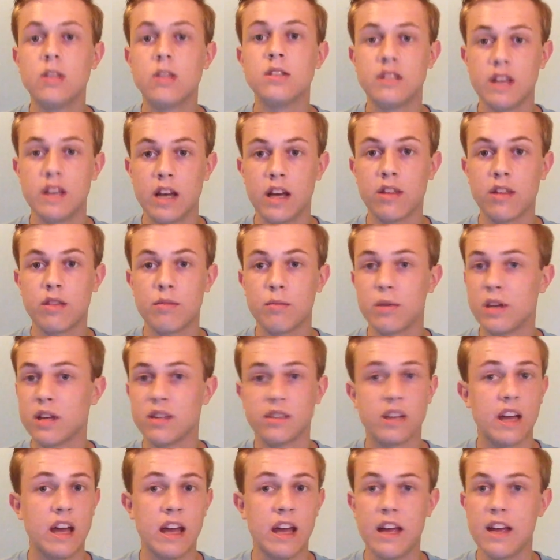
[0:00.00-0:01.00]
death because
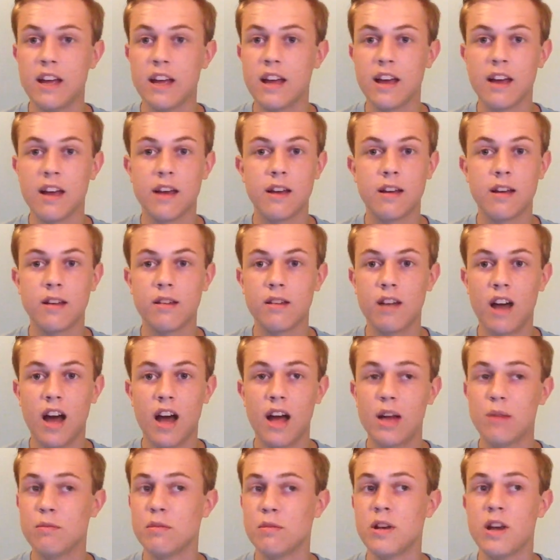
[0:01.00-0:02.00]
I hate cake.
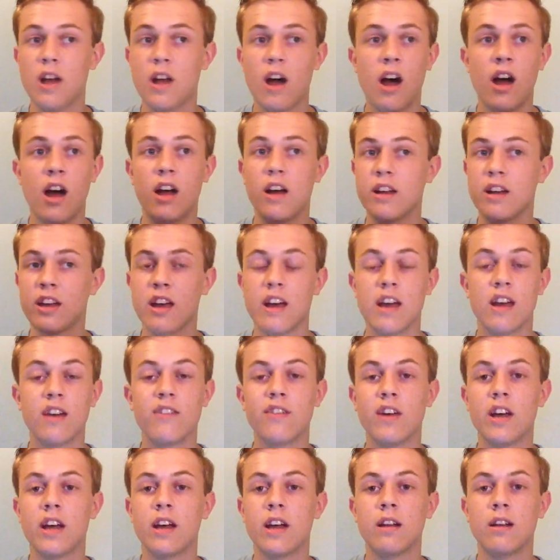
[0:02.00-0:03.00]
I am not a cake
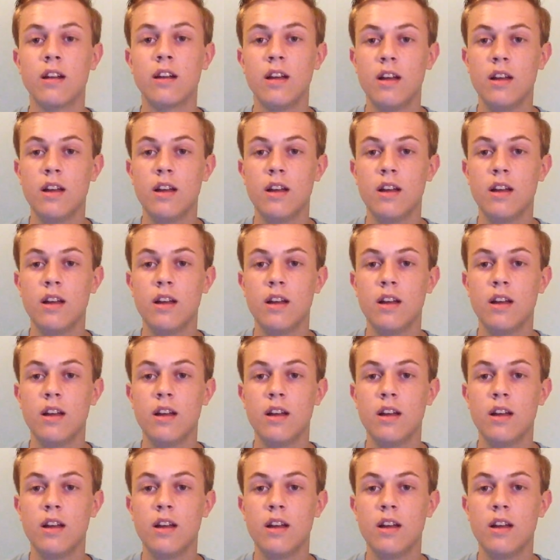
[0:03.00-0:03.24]
fan.